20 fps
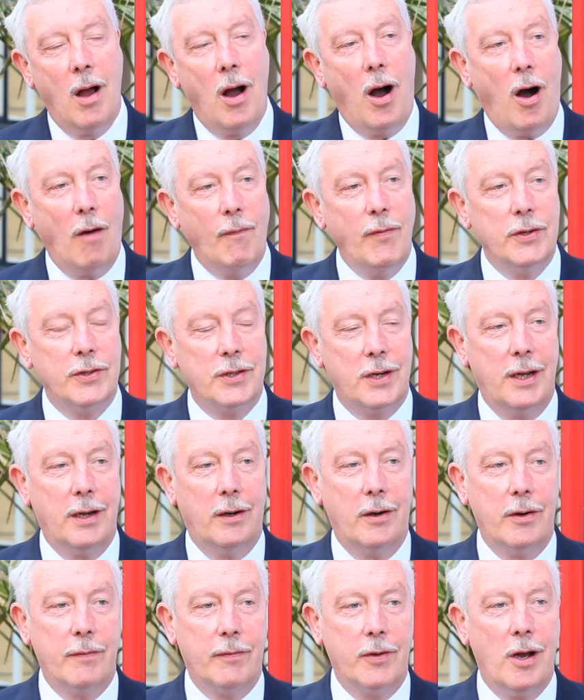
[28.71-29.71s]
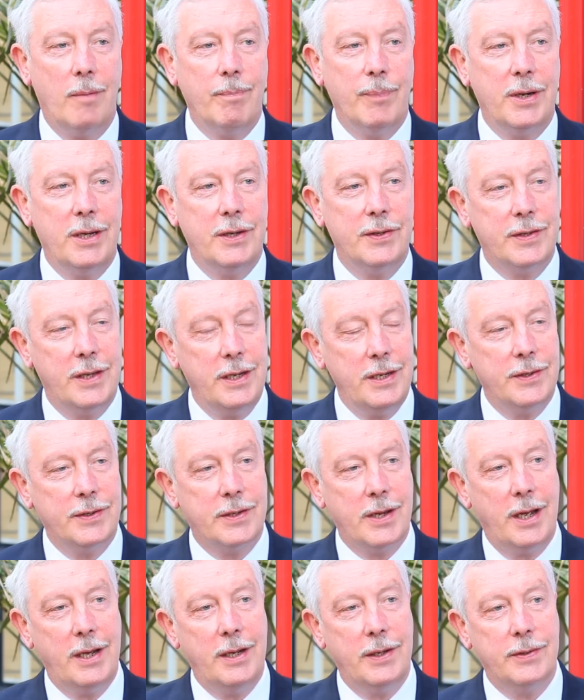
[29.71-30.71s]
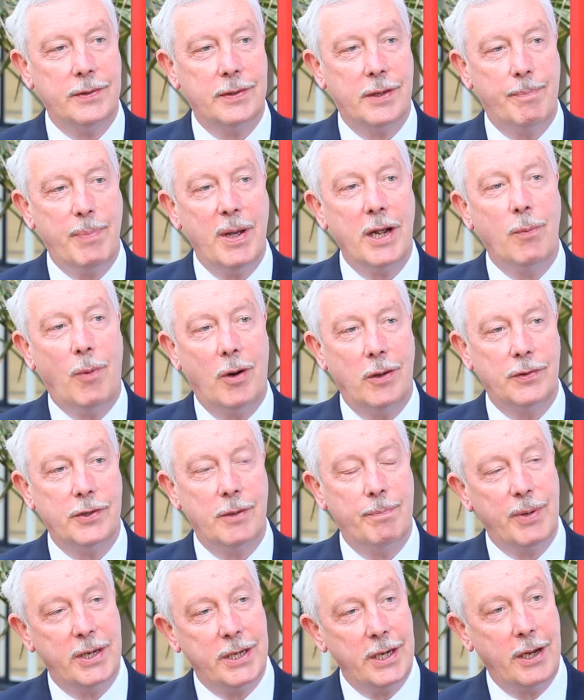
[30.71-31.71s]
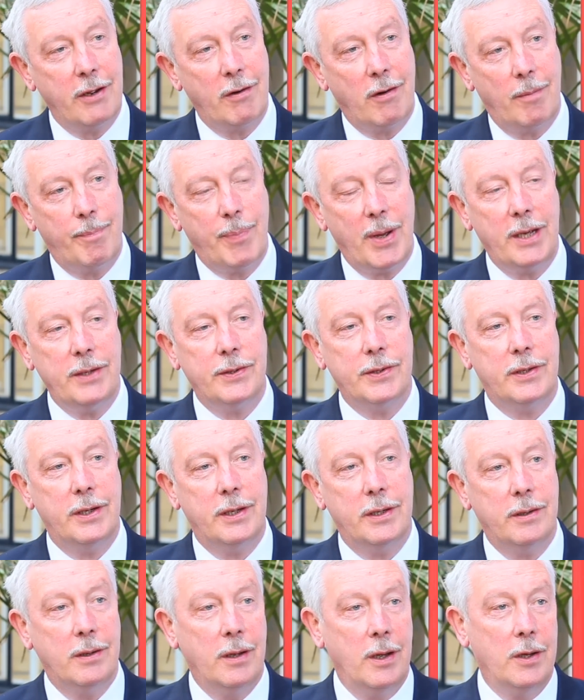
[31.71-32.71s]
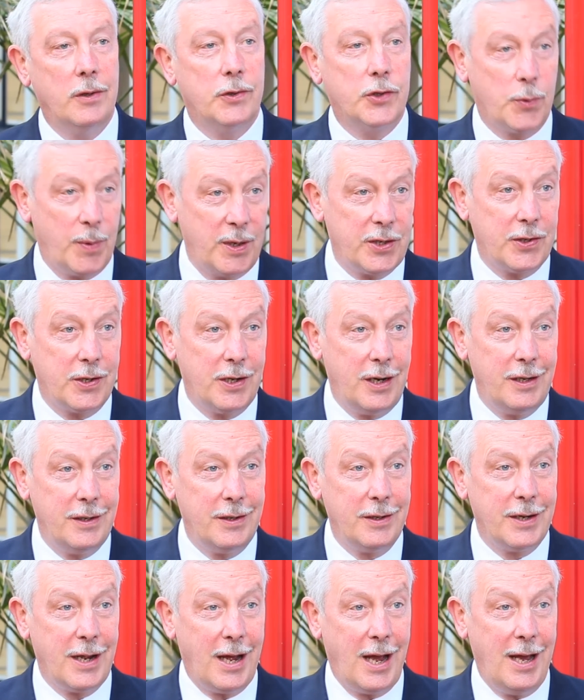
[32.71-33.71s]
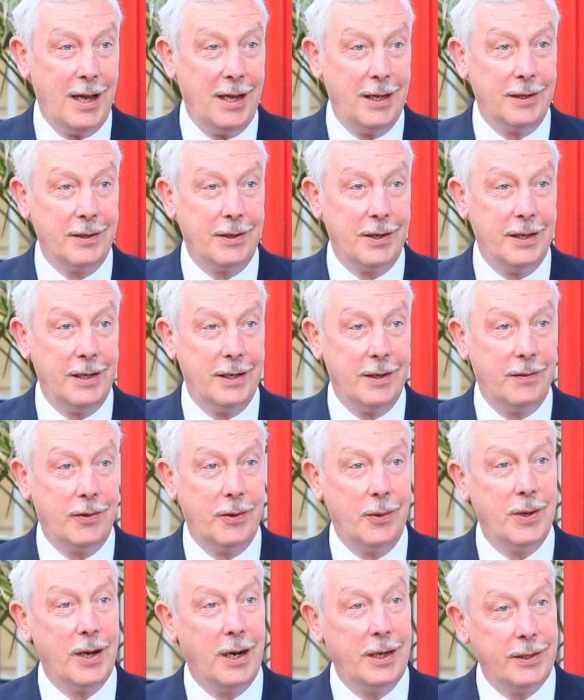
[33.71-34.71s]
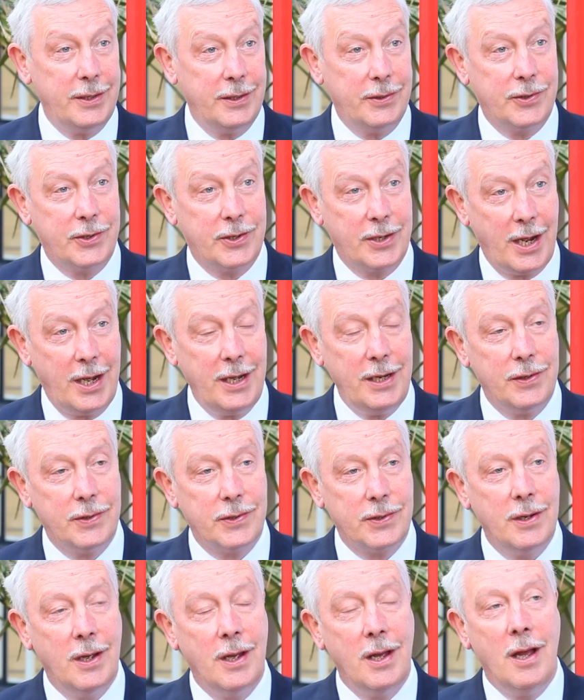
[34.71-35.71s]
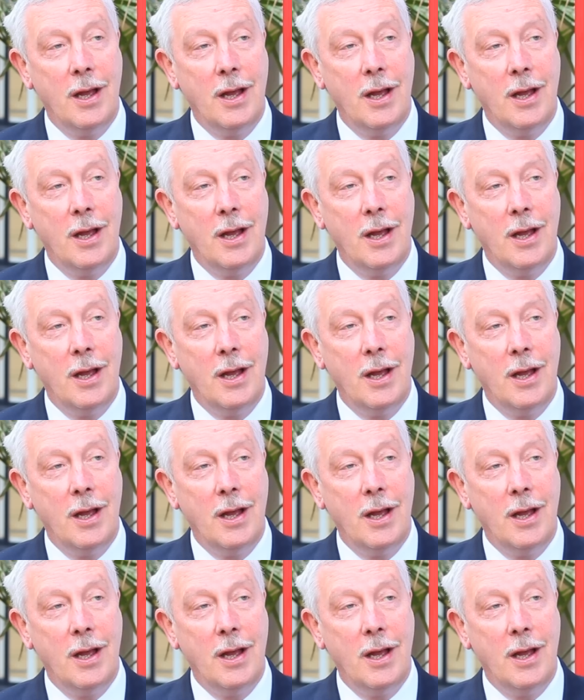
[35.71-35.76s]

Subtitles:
Obviously, a lot of companies these days, the big ones in particular, are based in Switzerland and in the United States.